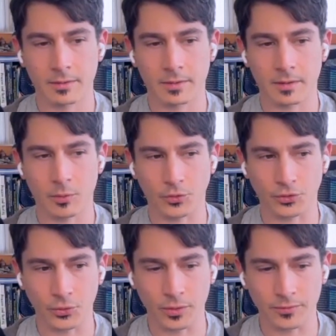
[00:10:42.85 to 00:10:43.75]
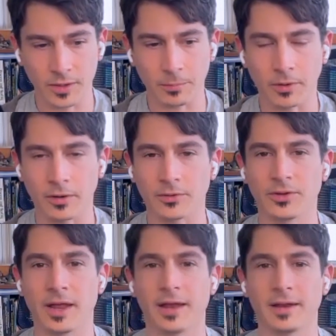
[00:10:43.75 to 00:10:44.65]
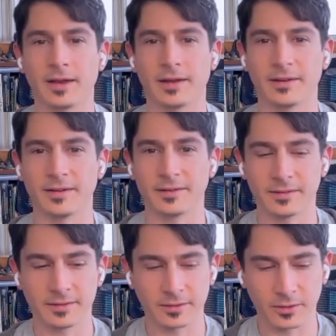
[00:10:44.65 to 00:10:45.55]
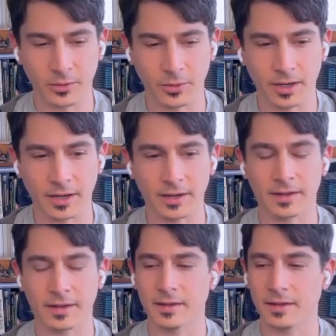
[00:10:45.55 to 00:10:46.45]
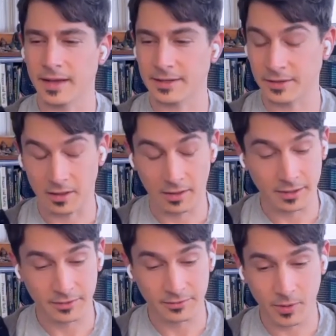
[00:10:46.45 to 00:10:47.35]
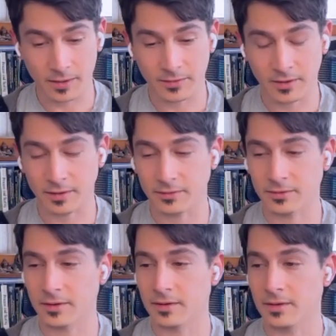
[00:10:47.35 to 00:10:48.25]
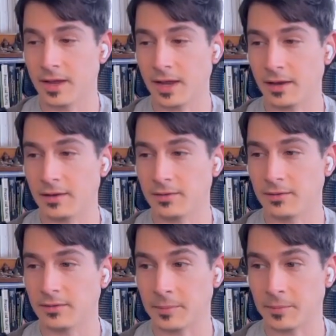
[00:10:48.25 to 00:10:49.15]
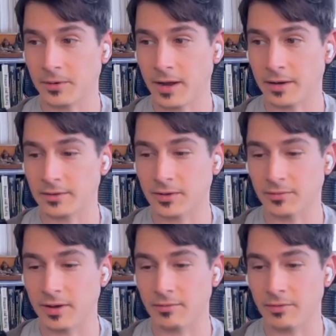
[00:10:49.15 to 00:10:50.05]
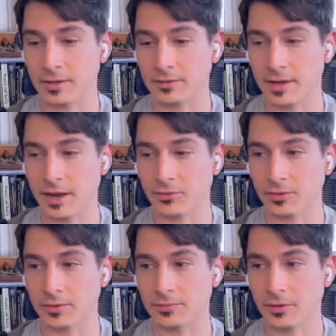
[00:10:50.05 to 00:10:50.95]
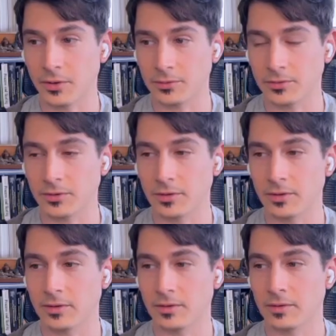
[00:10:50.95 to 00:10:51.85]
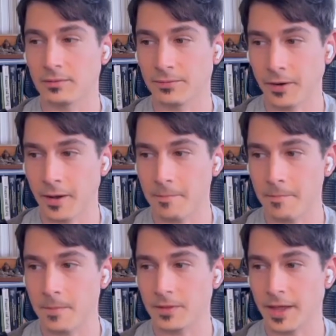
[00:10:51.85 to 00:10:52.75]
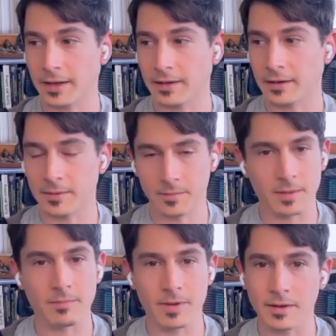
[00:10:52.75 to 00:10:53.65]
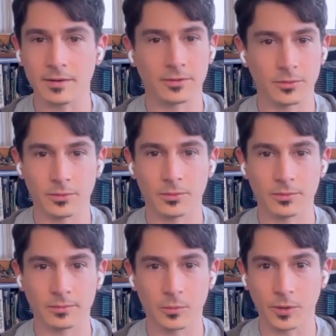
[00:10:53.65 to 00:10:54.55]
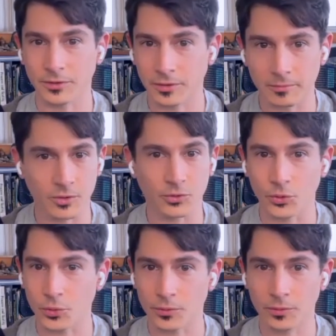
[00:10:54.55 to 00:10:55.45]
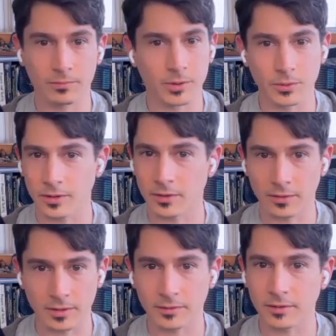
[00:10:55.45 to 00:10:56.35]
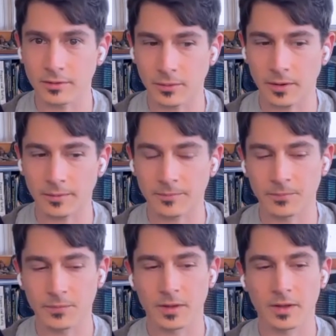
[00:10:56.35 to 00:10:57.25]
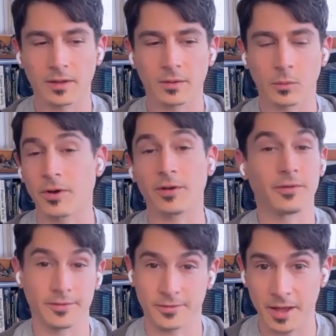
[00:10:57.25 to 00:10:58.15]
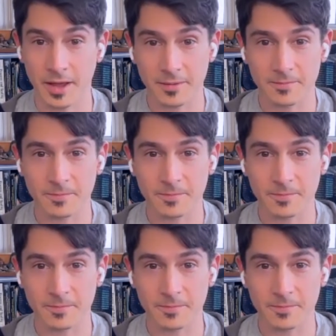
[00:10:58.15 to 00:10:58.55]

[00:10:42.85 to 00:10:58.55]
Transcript: pursuit of deeper understanding, learning as a collective process, and democratic self-governance naturally flows from that commitment to wisdom, to truth, beauty, goodness, and so on. We're very far from that.